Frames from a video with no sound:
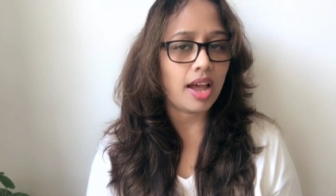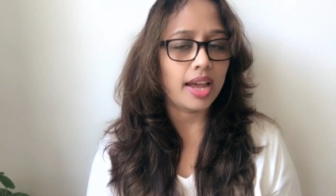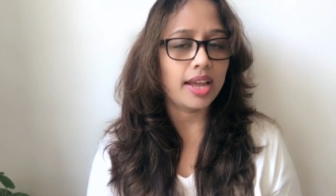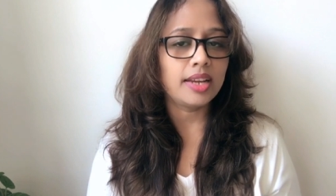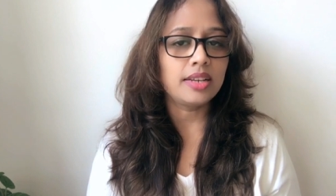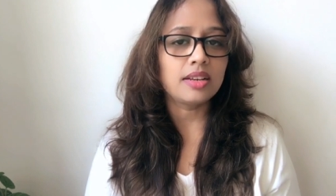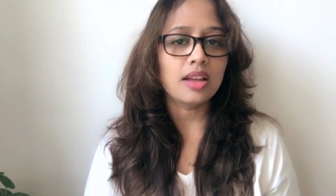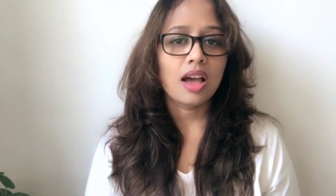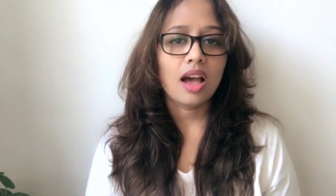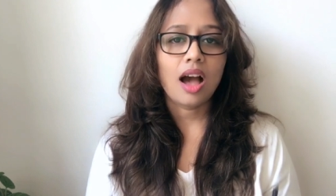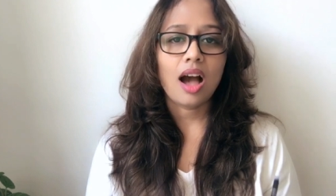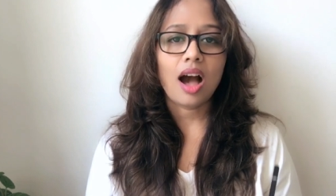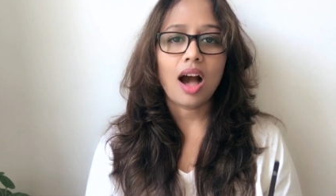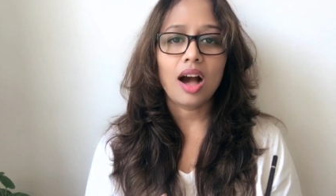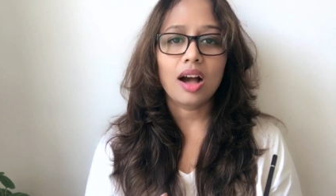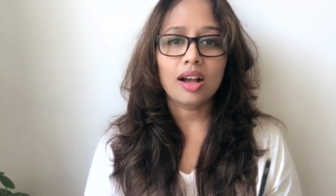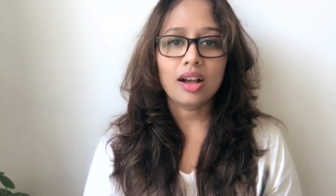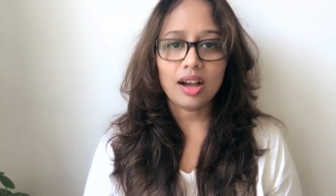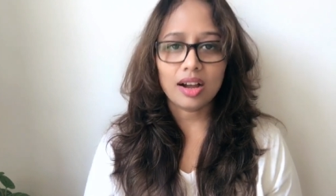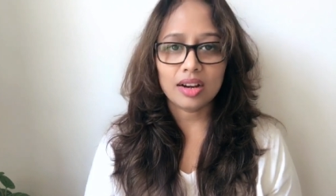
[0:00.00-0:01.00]
right,
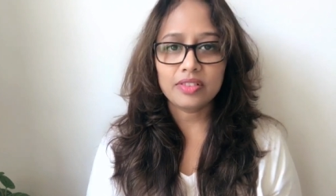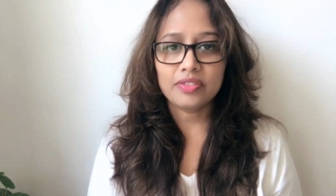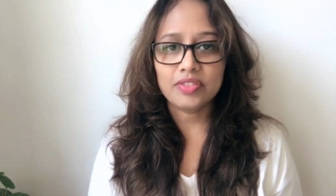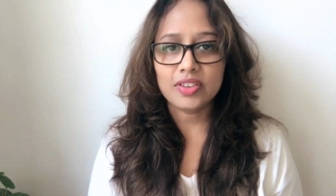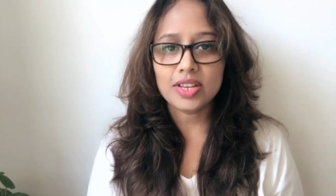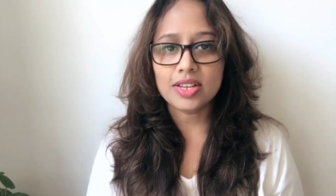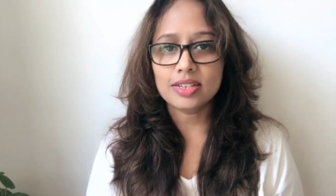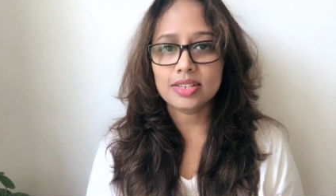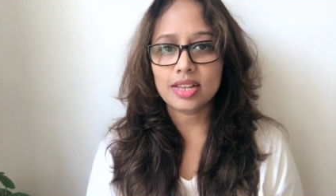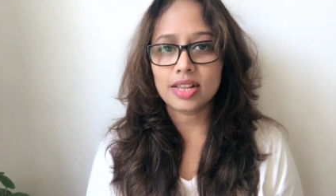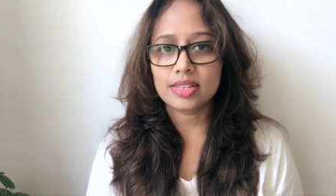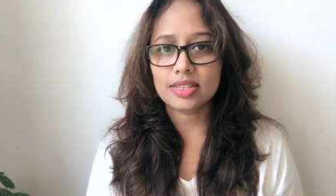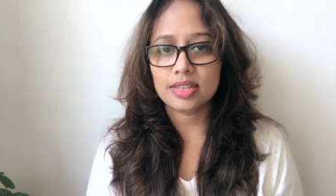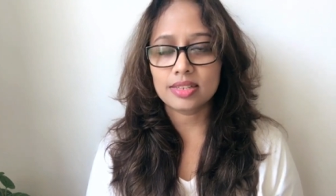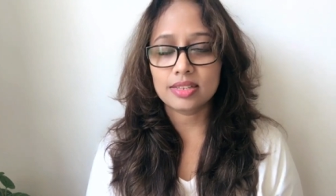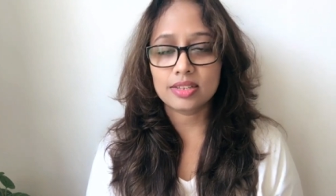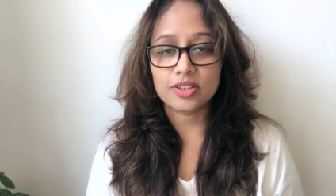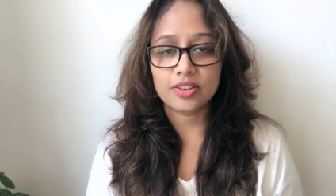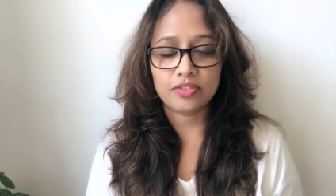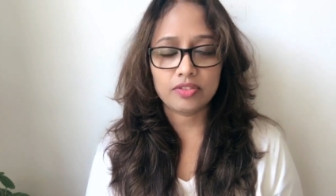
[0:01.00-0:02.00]
our gut feel tells
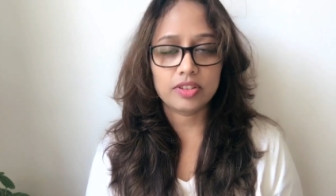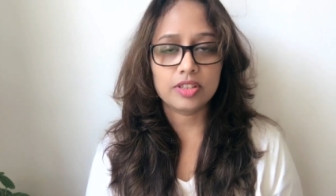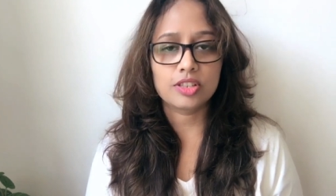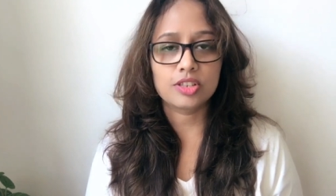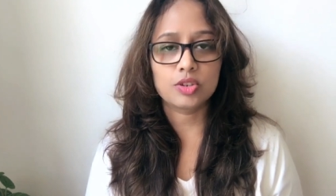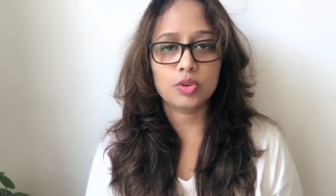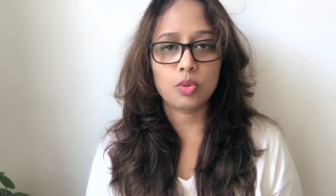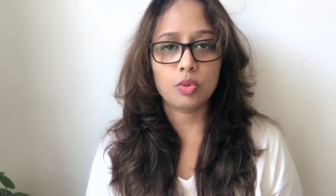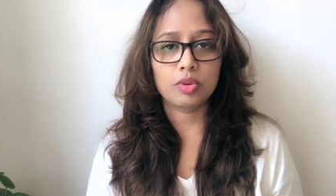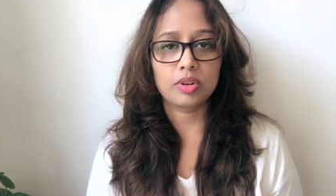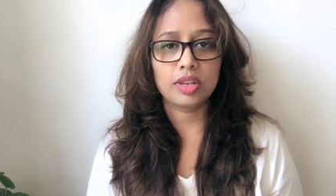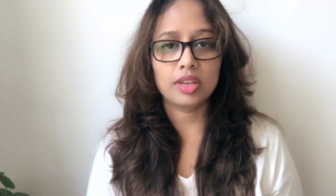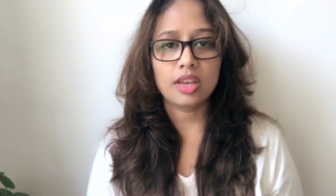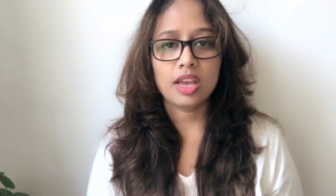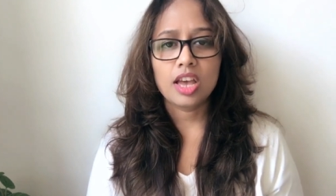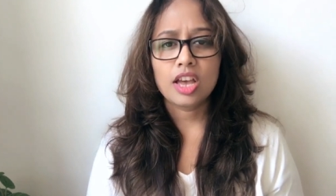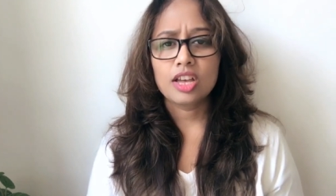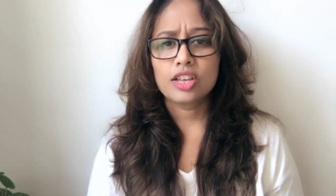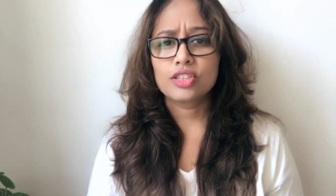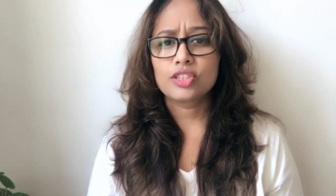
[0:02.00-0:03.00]
us a different story.
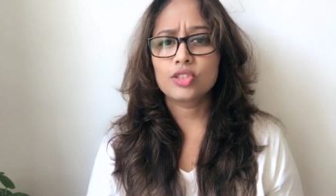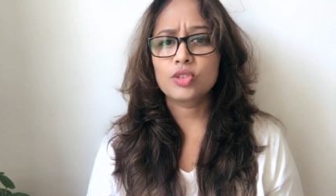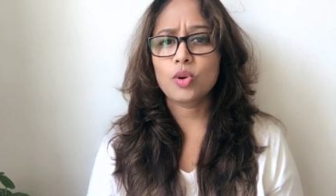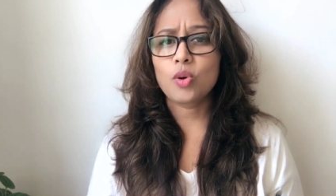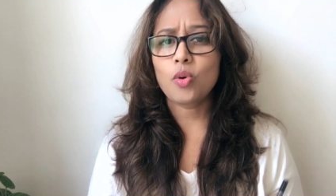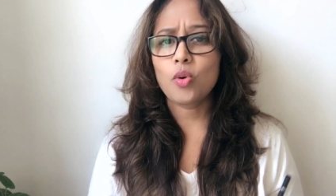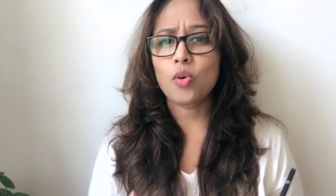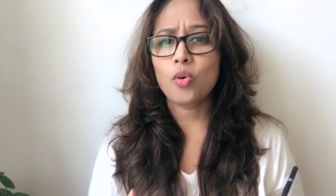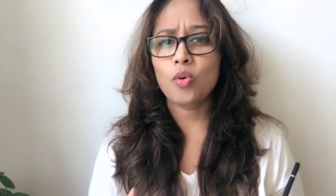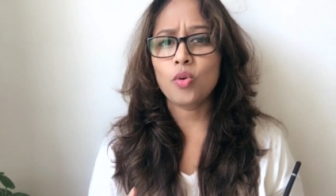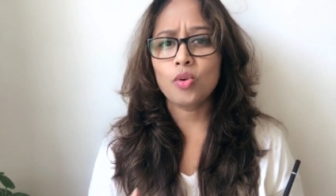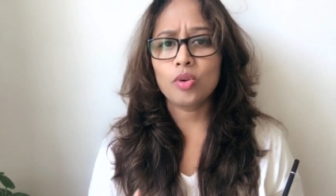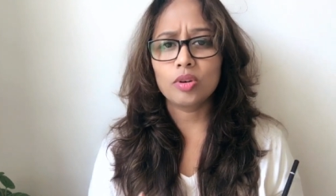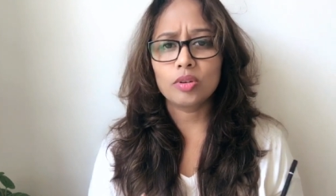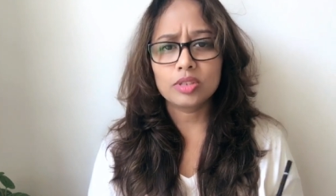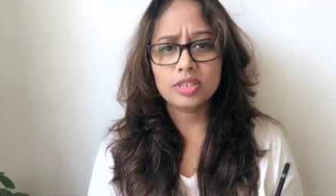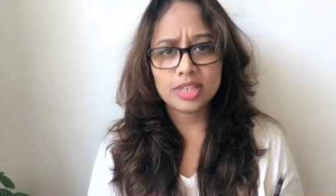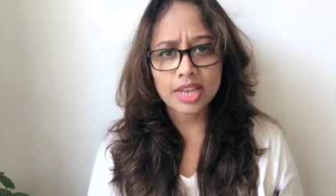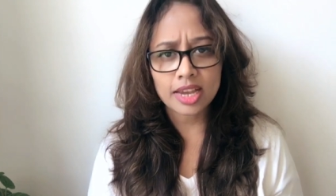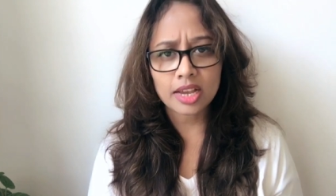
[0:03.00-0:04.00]
So
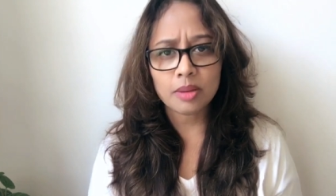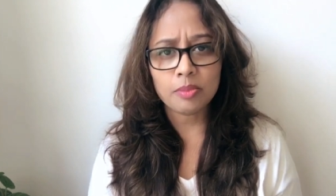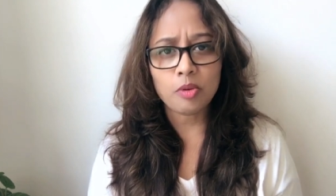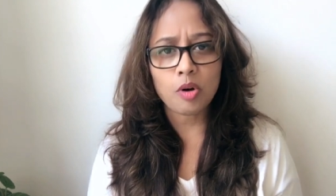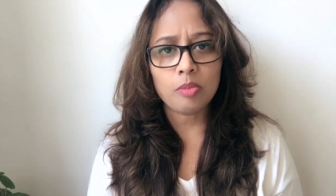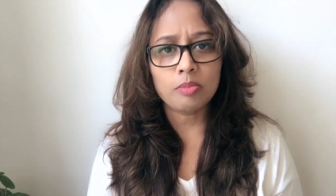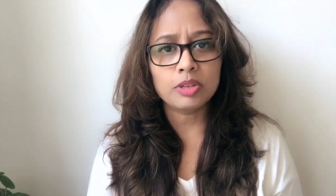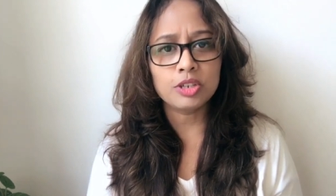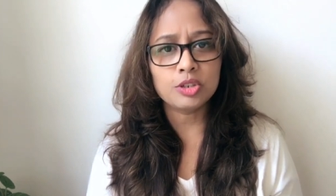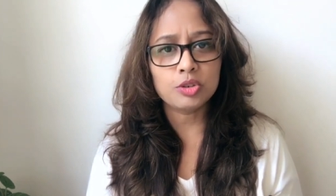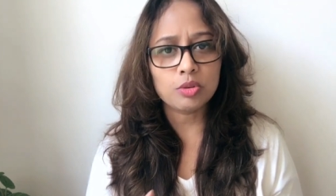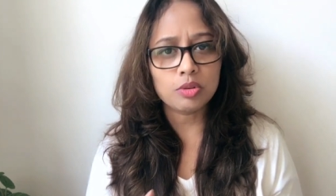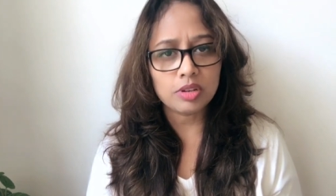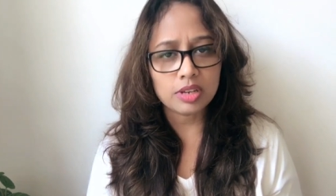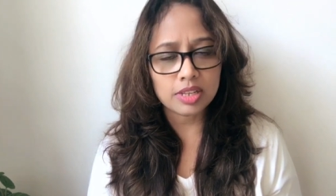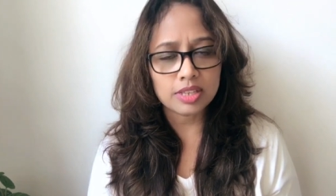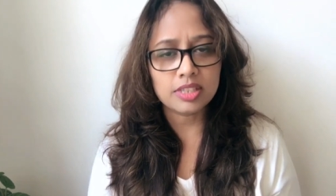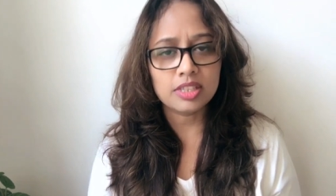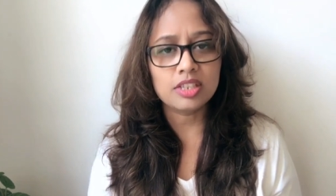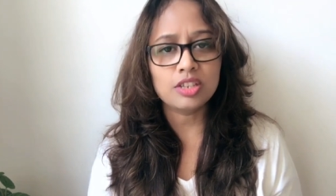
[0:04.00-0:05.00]
take a moment to
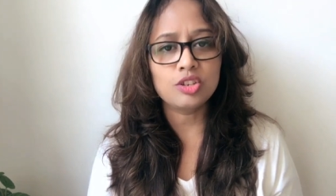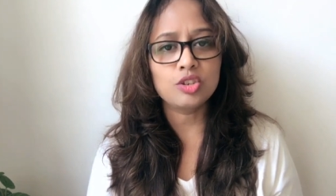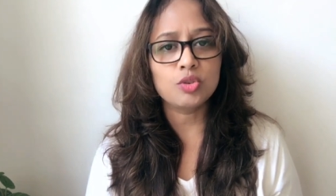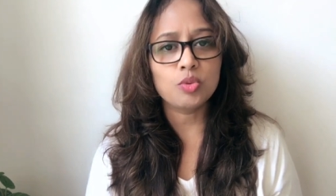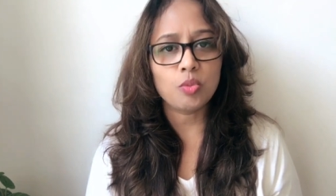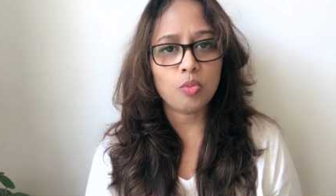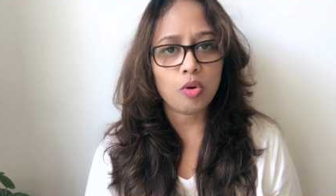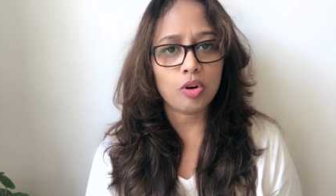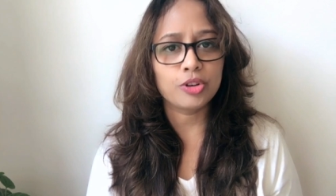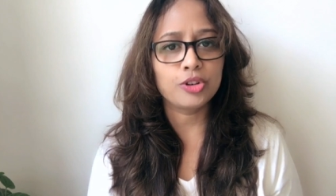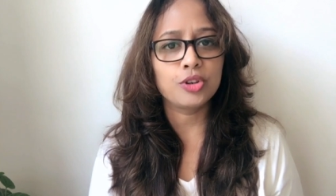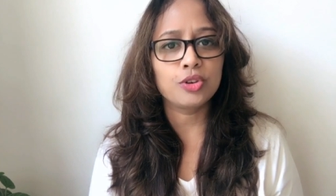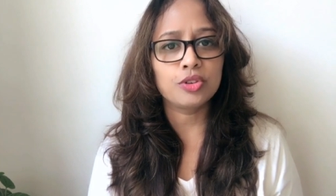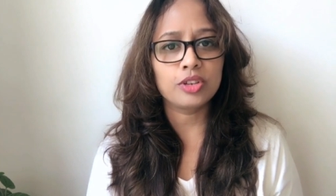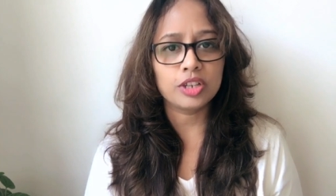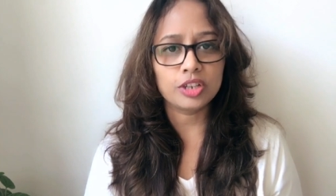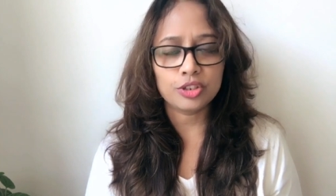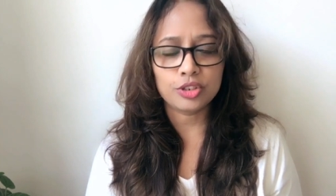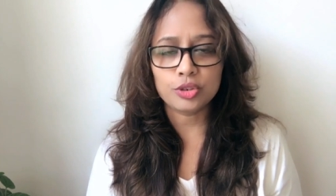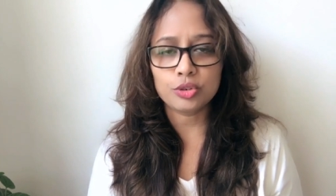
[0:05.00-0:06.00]
listen to what
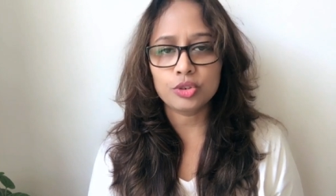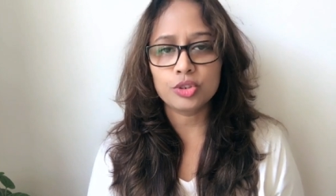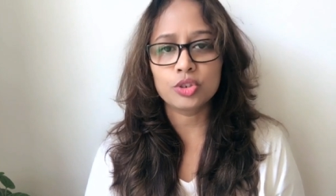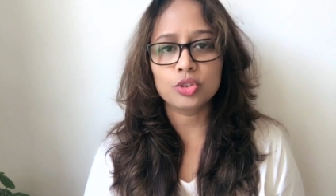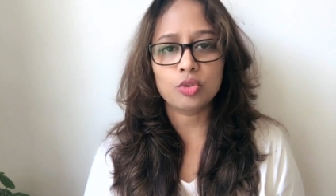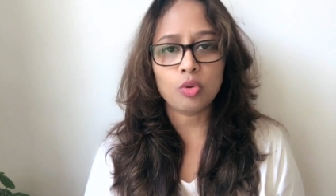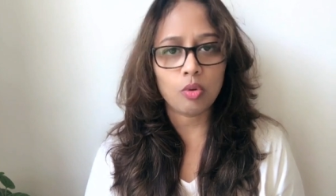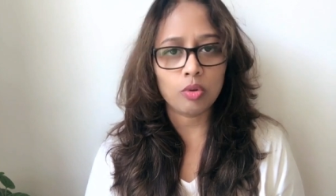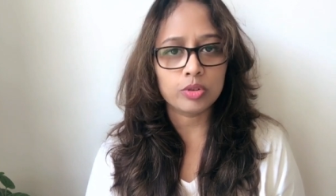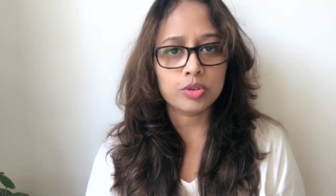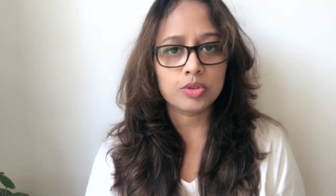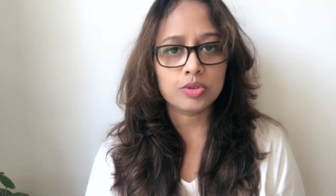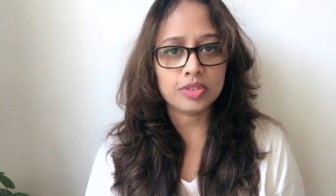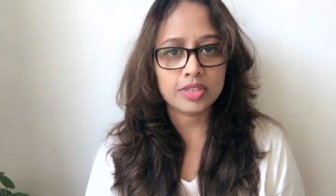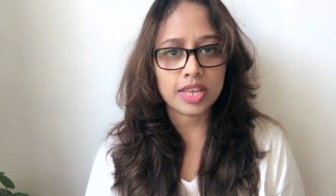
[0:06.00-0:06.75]
your intuition also